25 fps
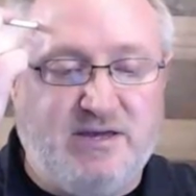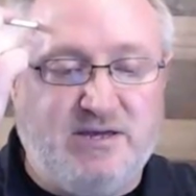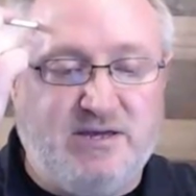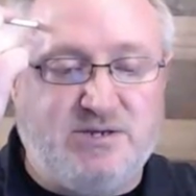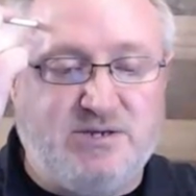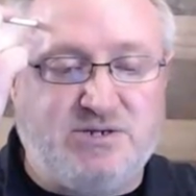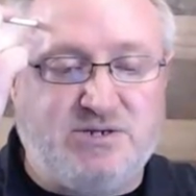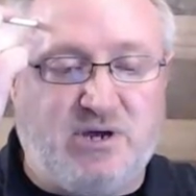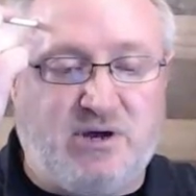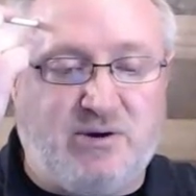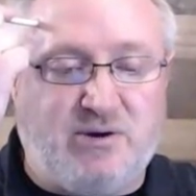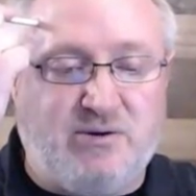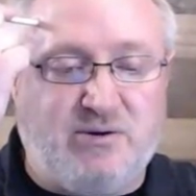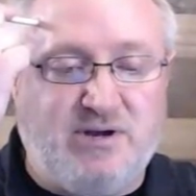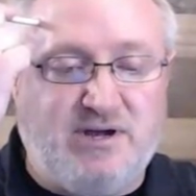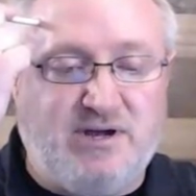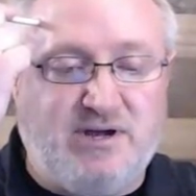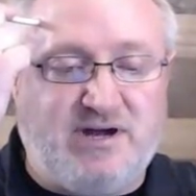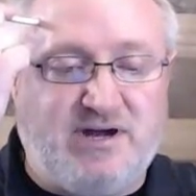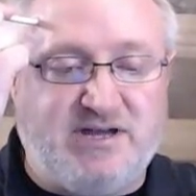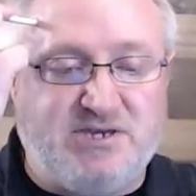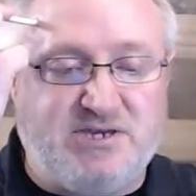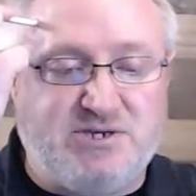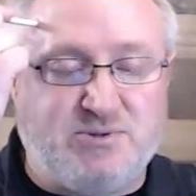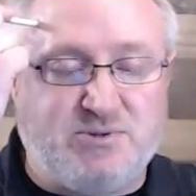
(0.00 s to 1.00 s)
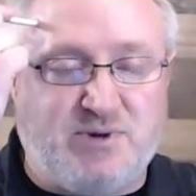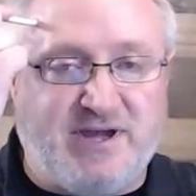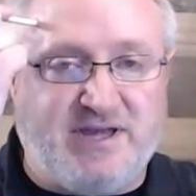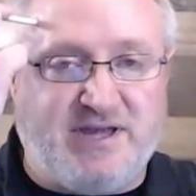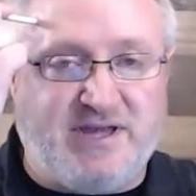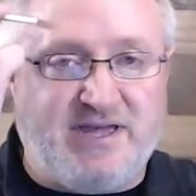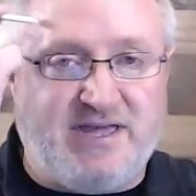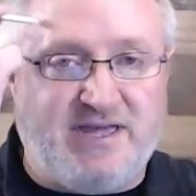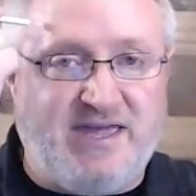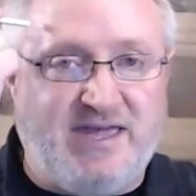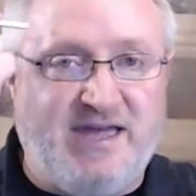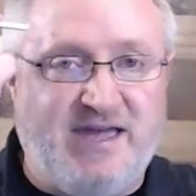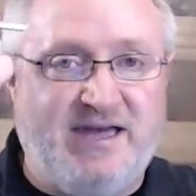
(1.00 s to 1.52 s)
So I'd strike
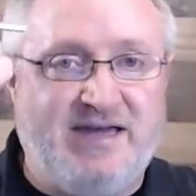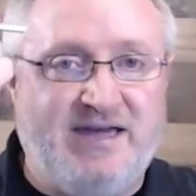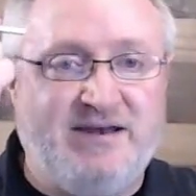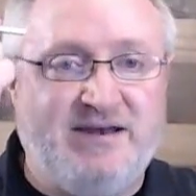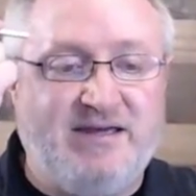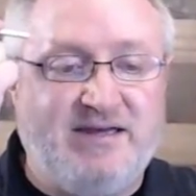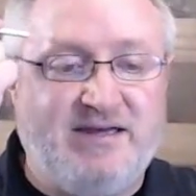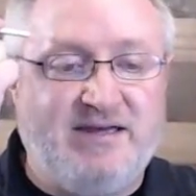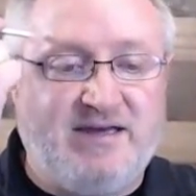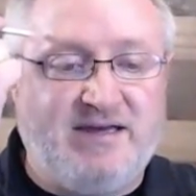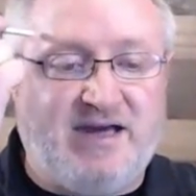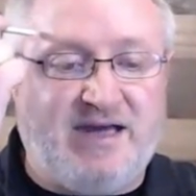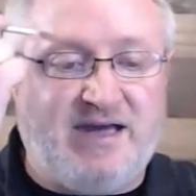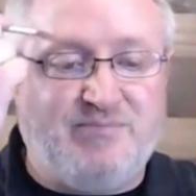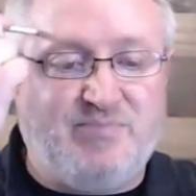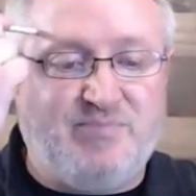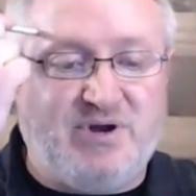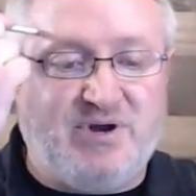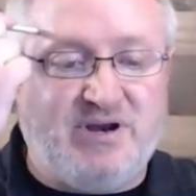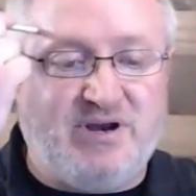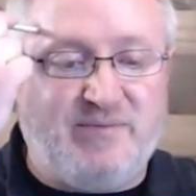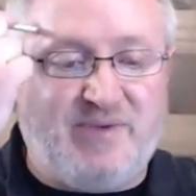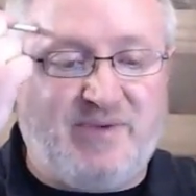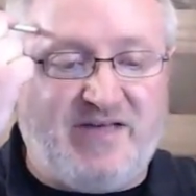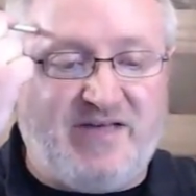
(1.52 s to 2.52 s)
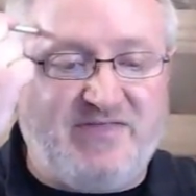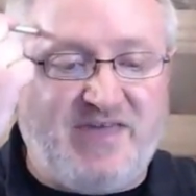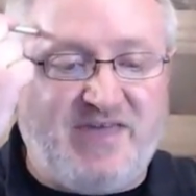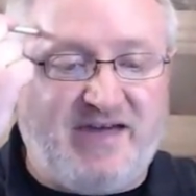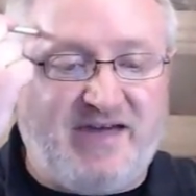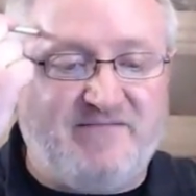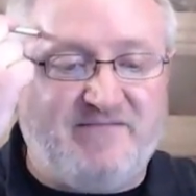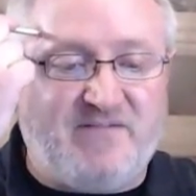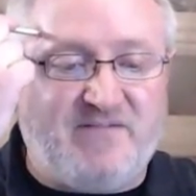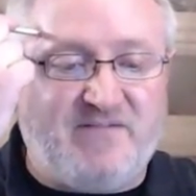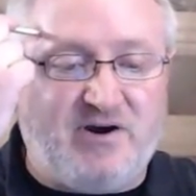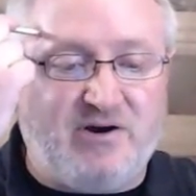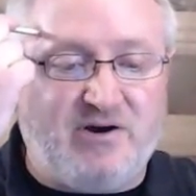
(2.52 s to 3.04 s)
again, I'd put it about
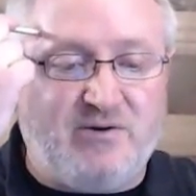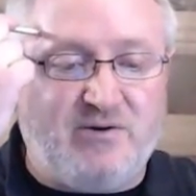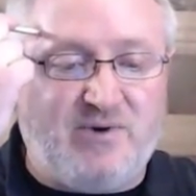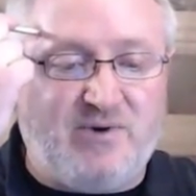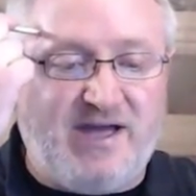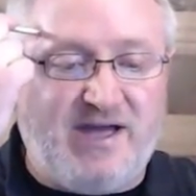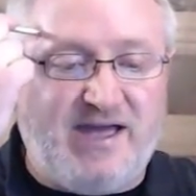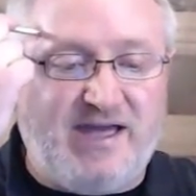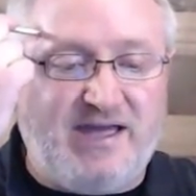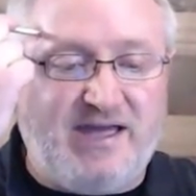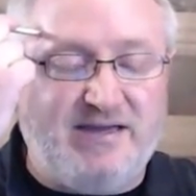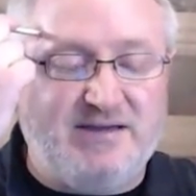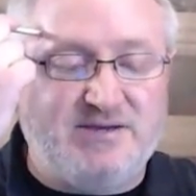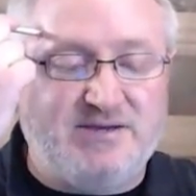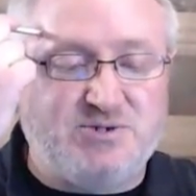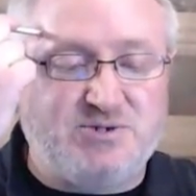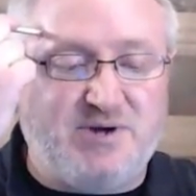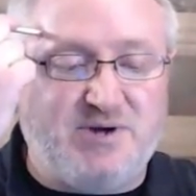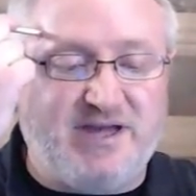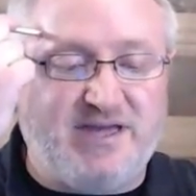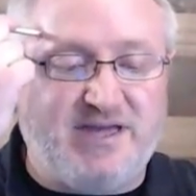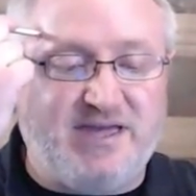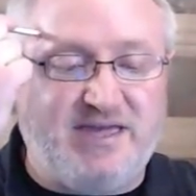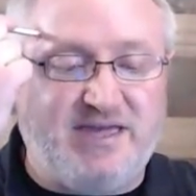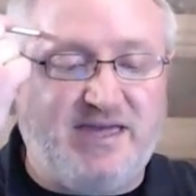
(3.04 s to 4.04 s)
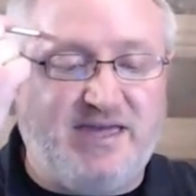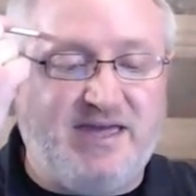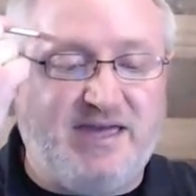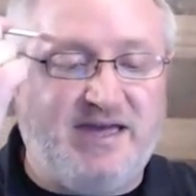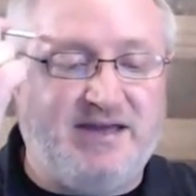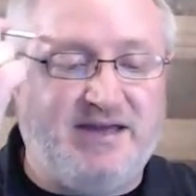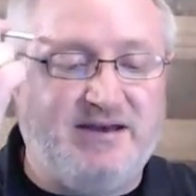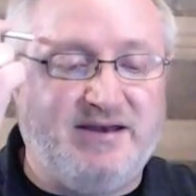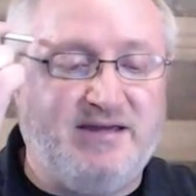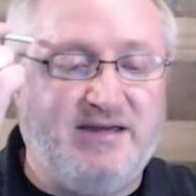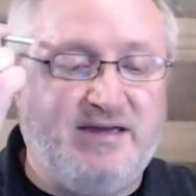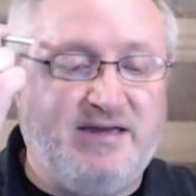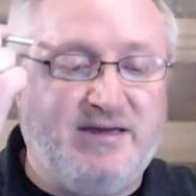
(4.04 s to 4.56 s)
that far away, strike
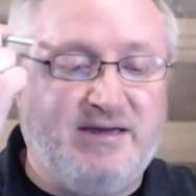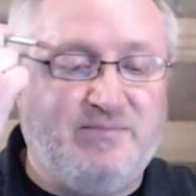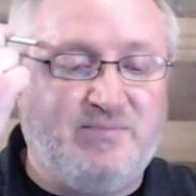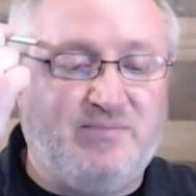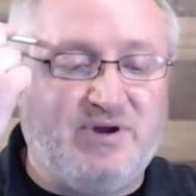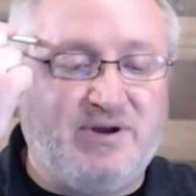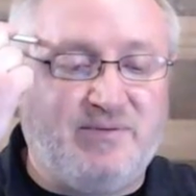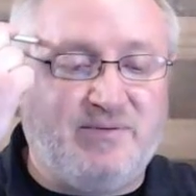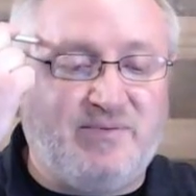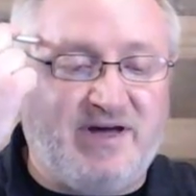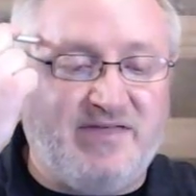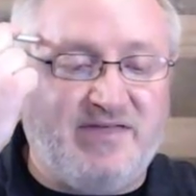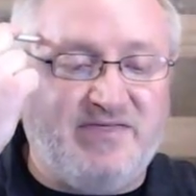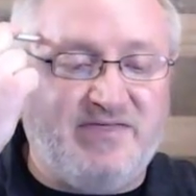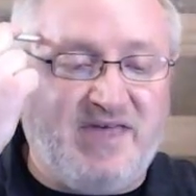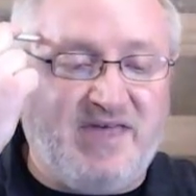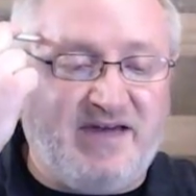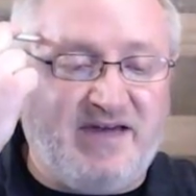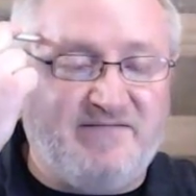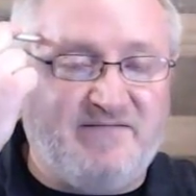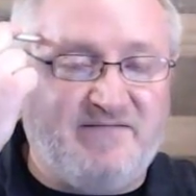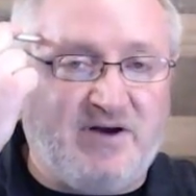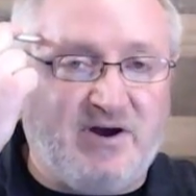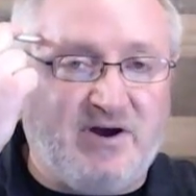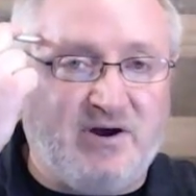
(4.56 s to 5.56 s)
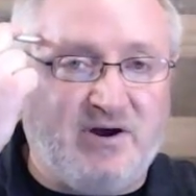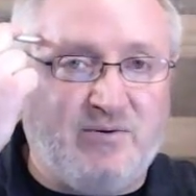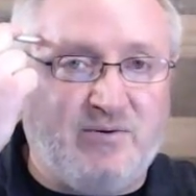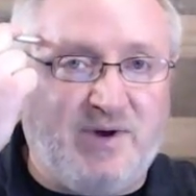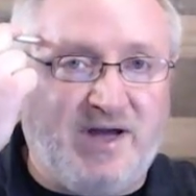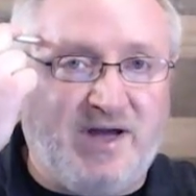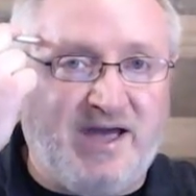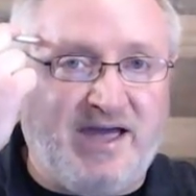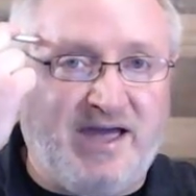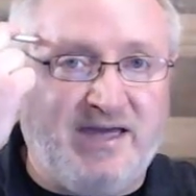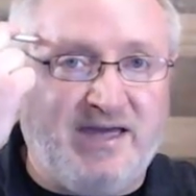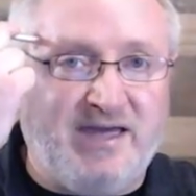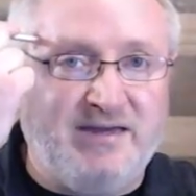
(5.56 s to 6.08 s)
again, put it about that far
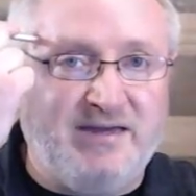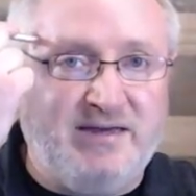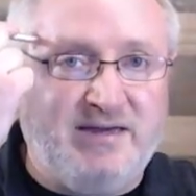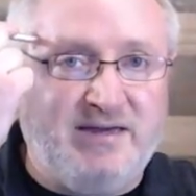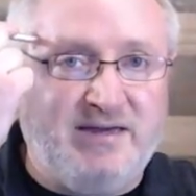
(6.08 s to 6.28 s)
away.